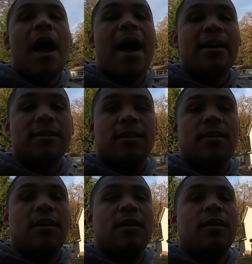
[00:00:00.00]
ask
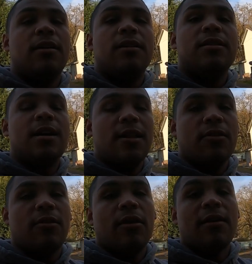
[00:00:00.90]
the
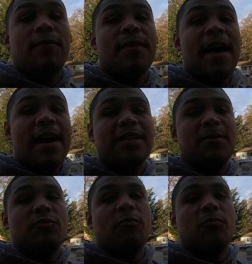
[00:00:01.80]
seller if that has been